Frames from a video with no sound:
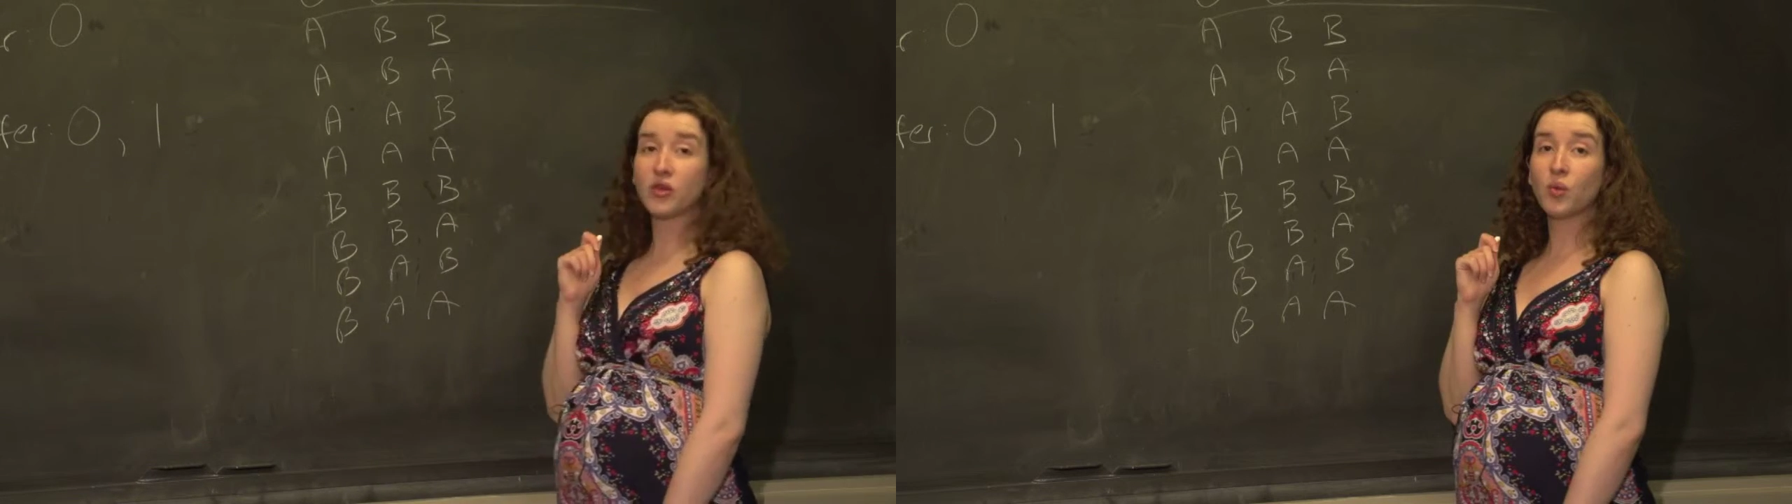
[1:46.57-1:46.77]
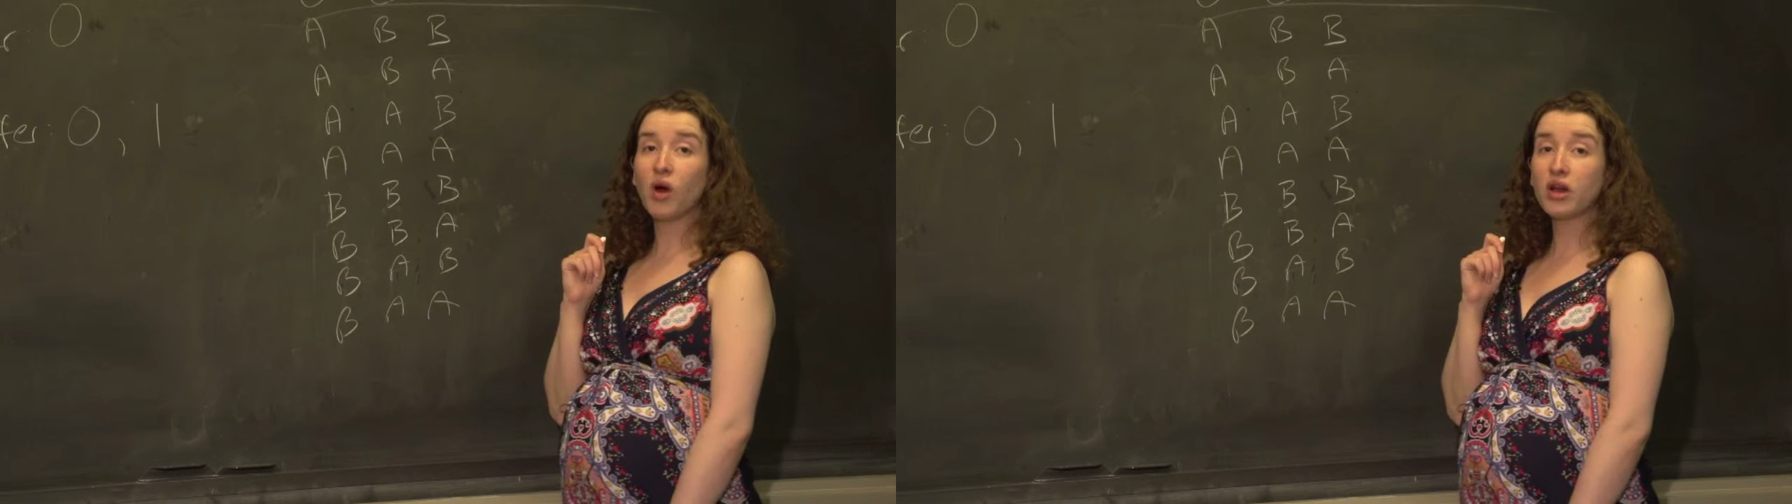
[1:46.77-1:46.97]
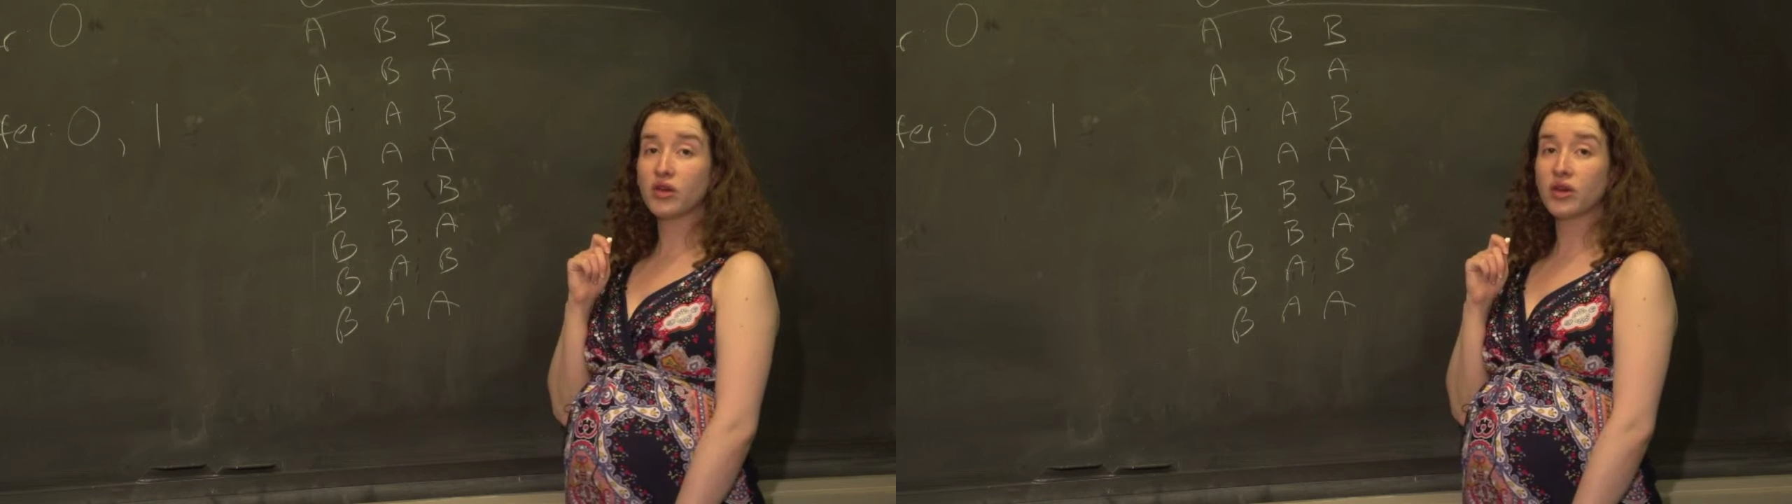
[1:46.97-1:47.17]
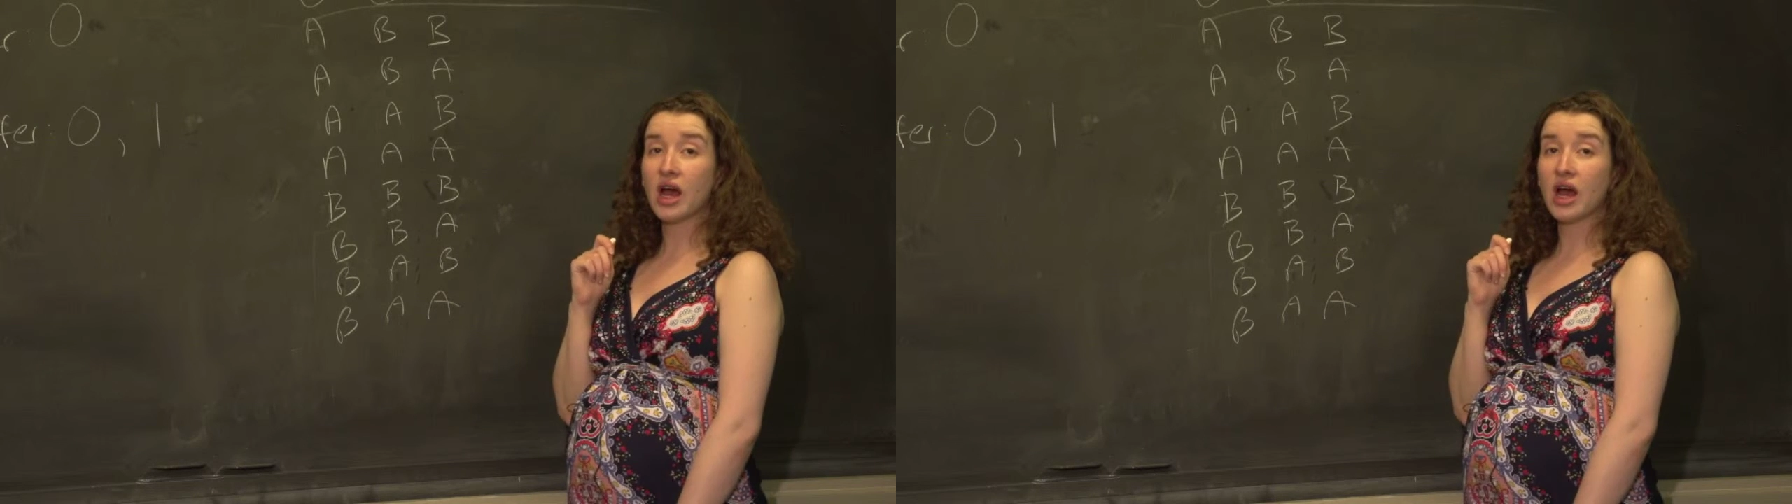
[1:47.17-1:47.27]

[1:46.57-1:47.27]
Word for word: you won or